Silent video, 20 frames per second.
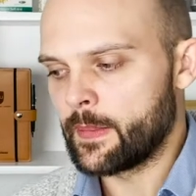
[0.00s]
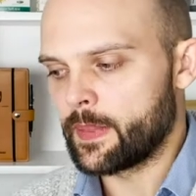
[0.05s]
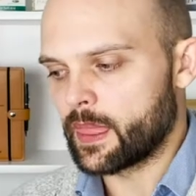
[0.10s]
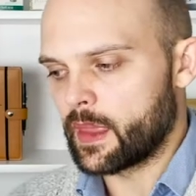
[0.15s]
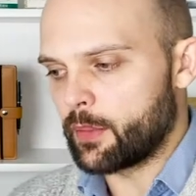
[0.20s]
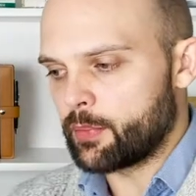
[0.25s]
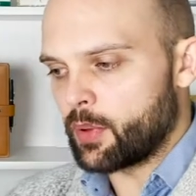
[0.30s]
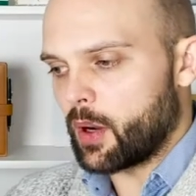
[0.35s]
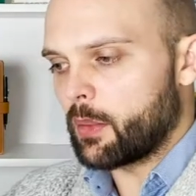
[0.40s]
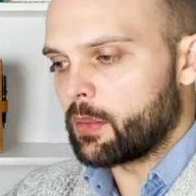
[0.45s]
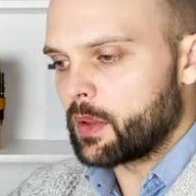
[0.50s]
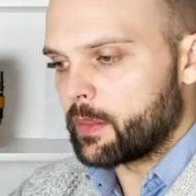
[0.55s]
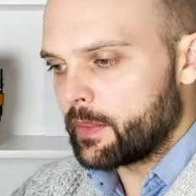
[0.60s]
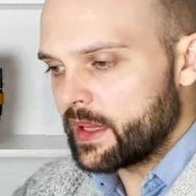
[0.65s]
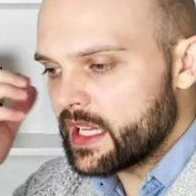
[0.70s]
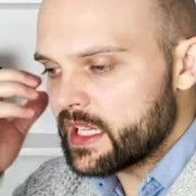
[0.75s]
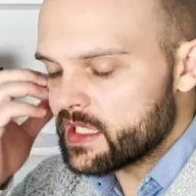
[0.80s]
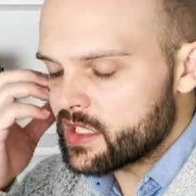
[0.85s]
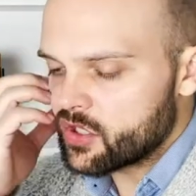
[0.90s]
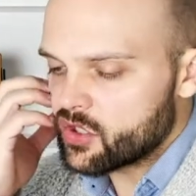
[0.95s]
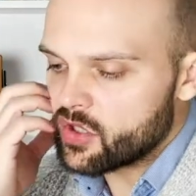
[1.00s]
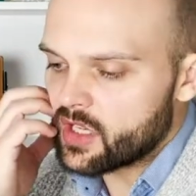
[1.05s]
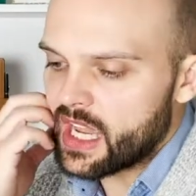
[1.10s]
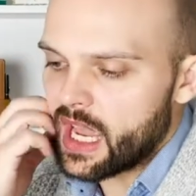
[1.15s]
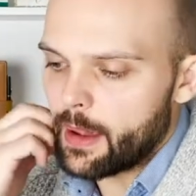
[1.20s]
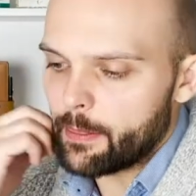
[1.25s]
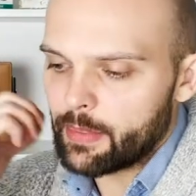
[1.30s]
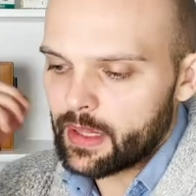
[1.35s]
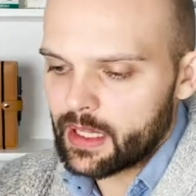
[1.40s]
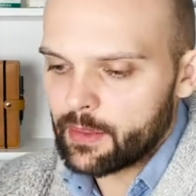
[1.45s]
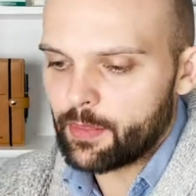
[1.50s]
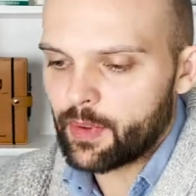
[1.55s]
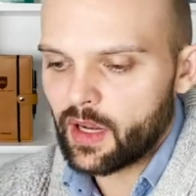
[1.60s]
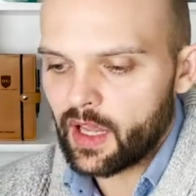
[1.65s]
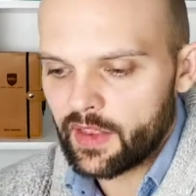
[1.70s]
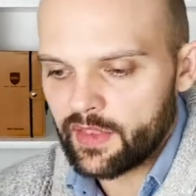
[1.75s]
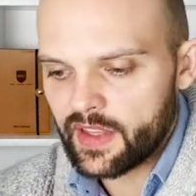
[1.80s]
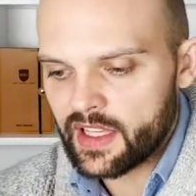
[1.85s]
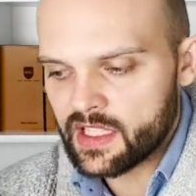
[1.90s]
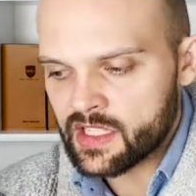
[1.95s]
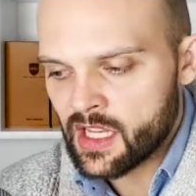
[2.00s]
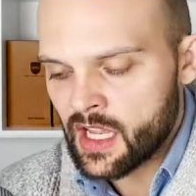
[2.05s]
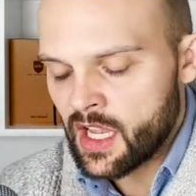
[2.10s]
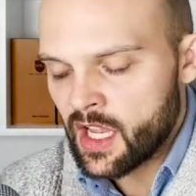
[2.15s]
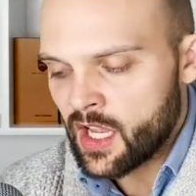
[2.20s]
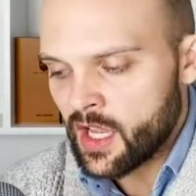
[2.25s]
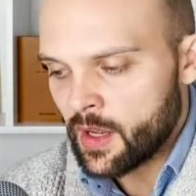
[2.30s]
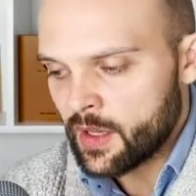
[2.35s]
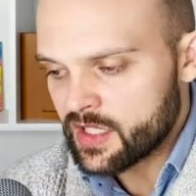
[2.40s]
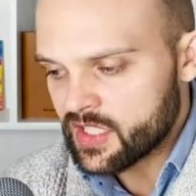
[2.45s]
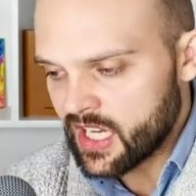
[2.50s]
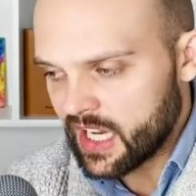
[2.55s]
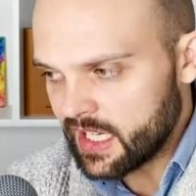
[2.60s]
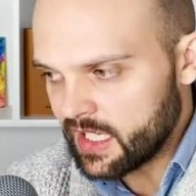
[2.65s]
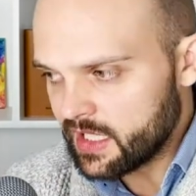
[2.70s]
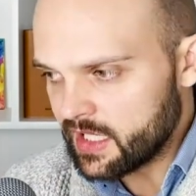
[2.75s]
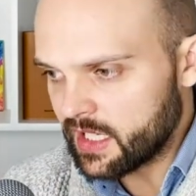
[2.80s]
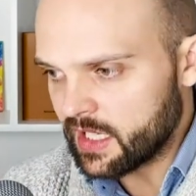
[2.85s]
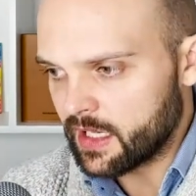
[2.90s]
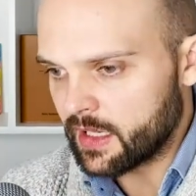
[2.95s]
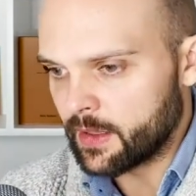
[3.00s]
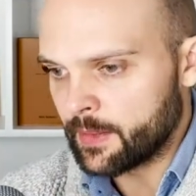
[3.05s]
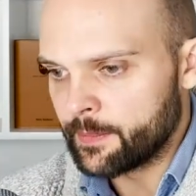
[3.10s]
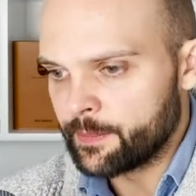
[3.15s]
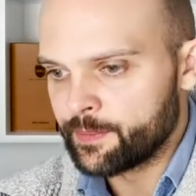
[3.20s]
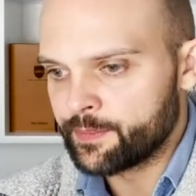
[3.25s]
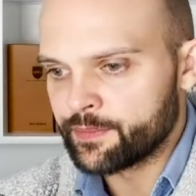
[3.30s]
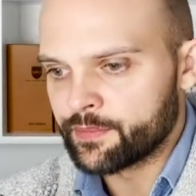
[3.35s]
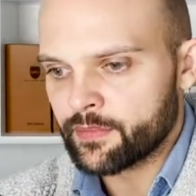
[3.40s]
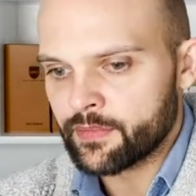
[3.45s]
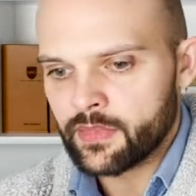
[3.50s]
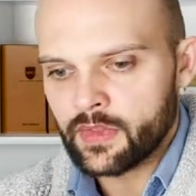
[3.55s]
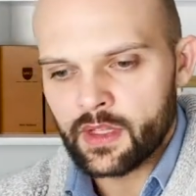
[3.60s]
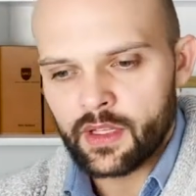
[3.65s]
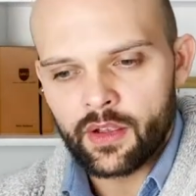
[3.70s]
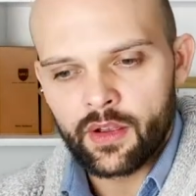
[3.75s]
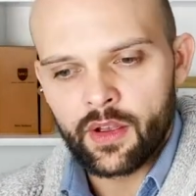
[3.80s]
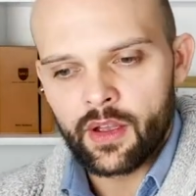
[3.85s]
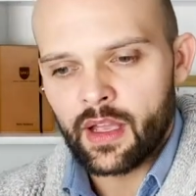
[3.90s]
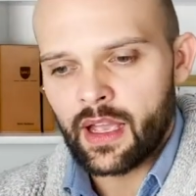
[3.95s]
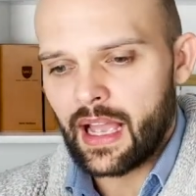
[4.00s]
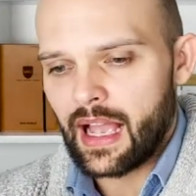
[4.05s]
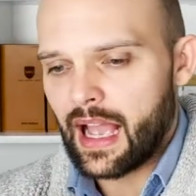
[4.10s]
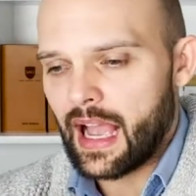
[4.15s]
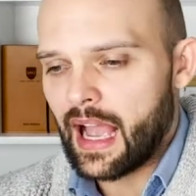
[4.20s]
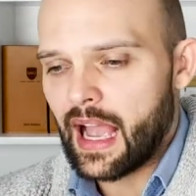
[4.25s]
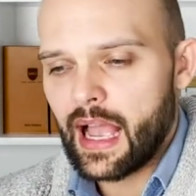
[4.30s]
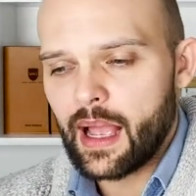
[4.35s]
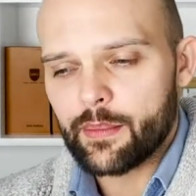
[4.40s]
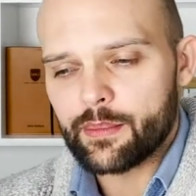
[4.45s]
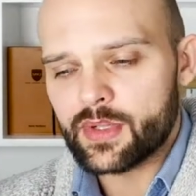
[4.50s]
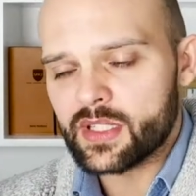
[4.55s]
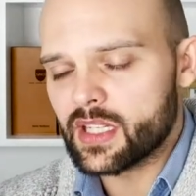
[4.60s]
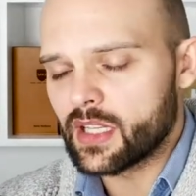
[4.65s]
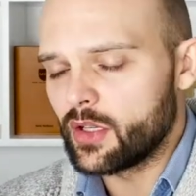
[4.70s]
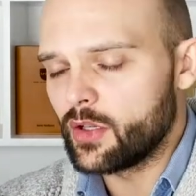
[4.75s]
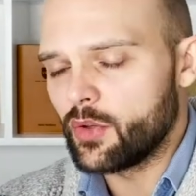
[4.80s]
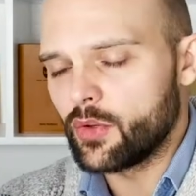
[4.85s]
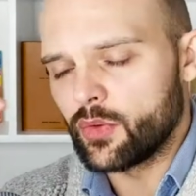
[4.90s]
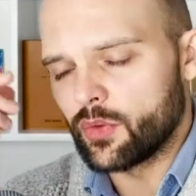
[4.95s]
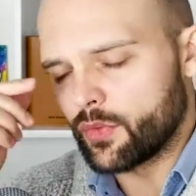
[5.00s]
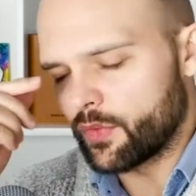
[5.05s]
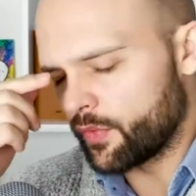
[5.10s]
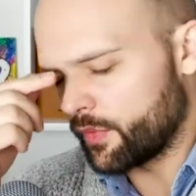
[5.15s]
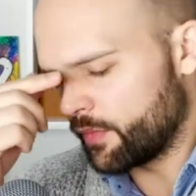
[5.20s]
The problem is you get people like this taking absolute